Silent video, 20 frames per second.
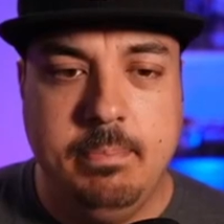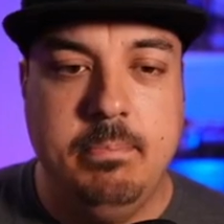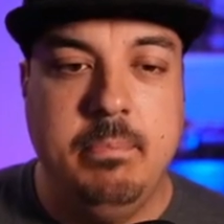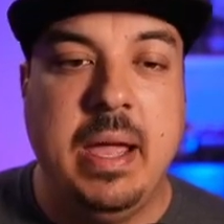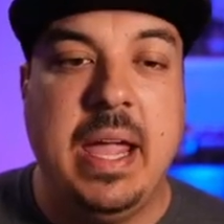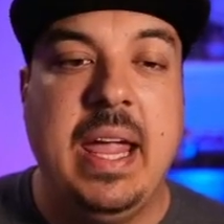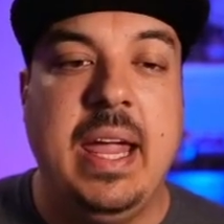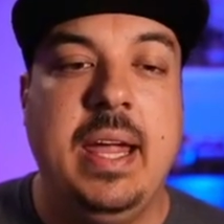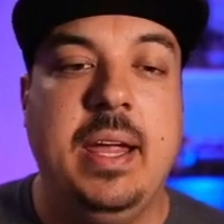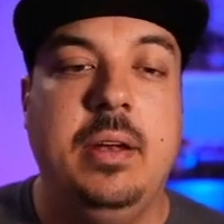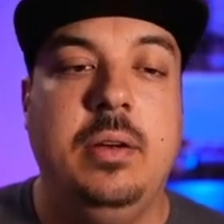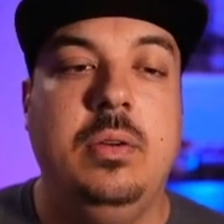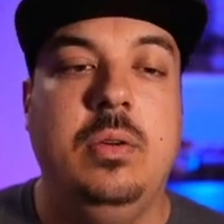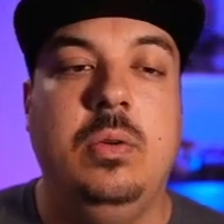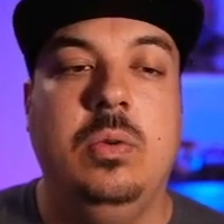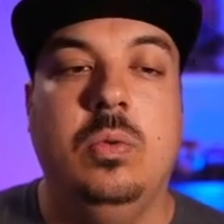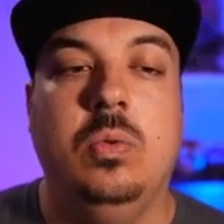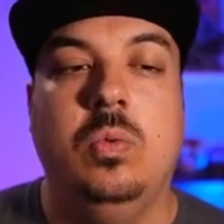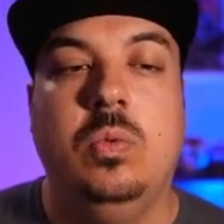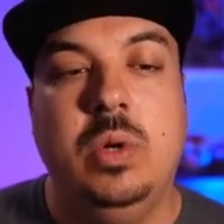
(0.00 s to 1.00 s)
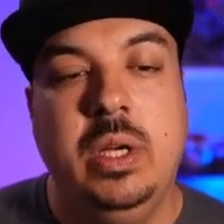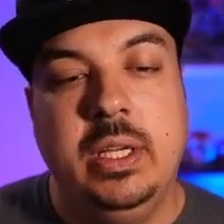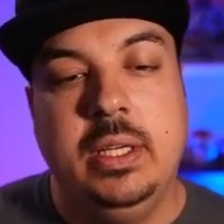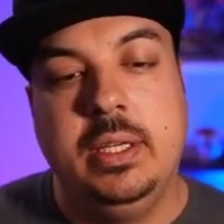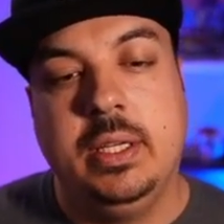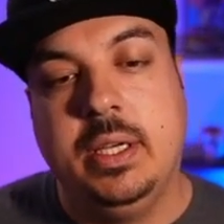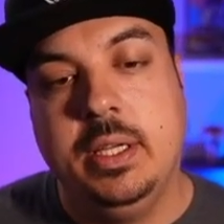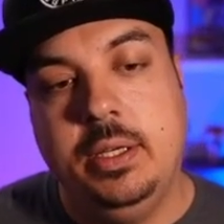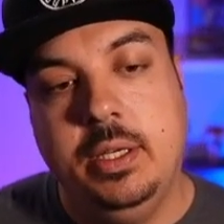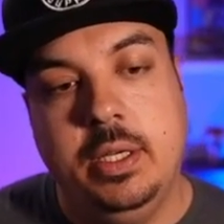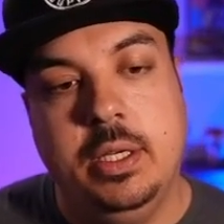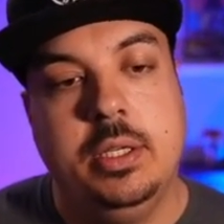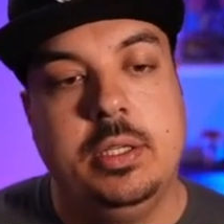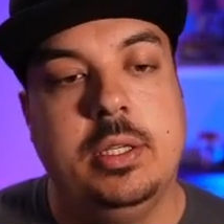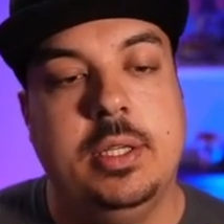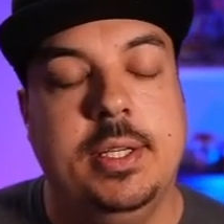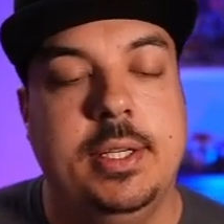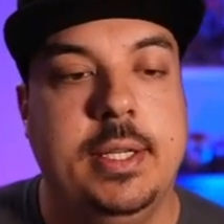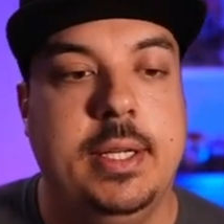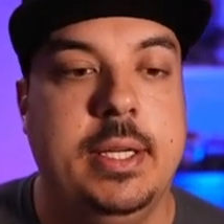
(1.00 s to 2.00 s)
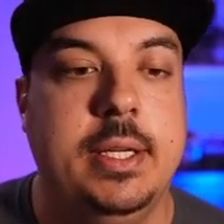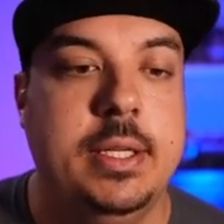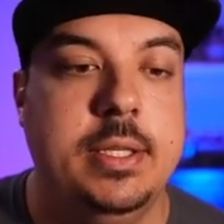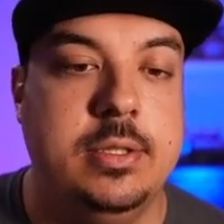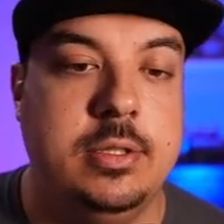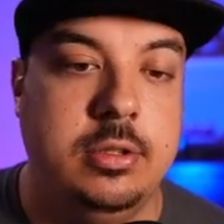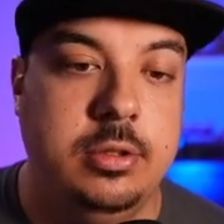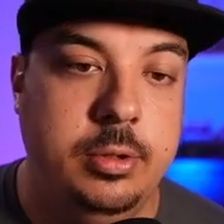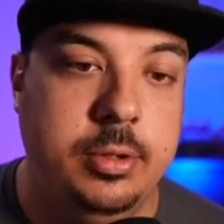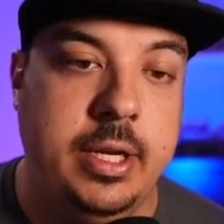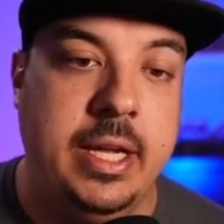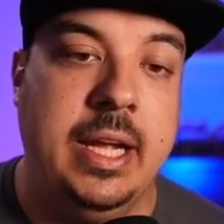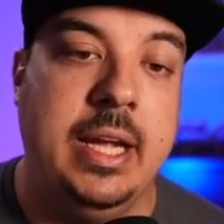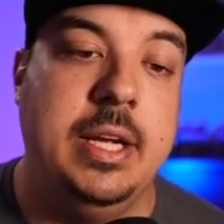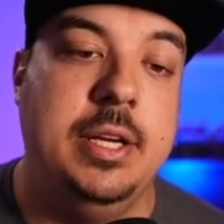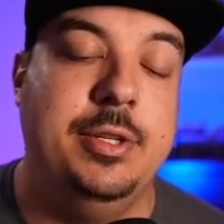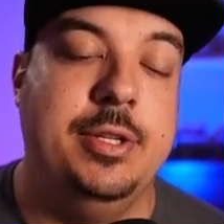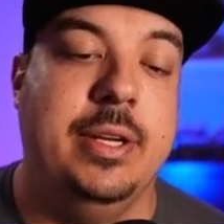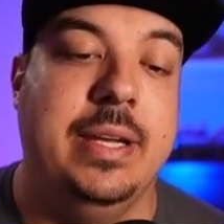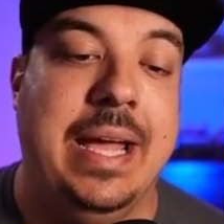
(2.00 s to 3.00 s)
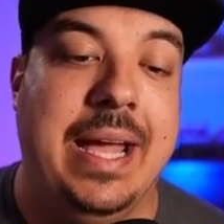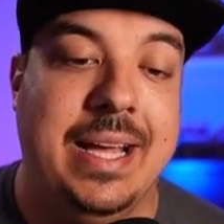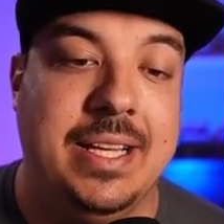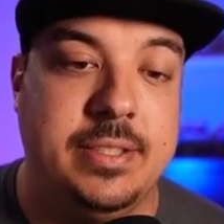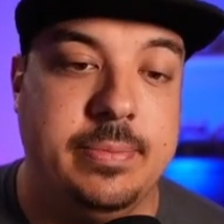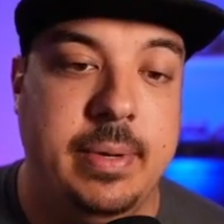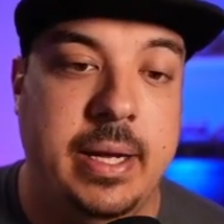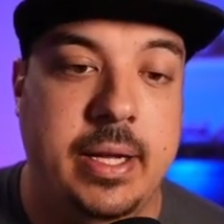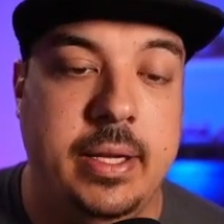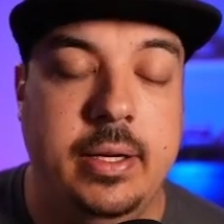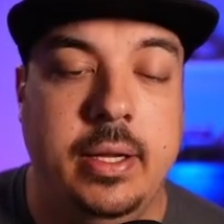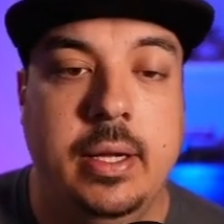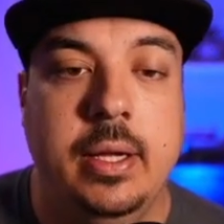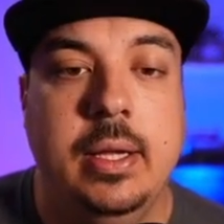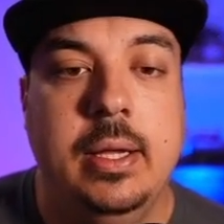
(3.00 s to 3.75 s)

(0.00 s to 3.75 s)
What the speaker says: main win condition is Luke Cage and Hazmat.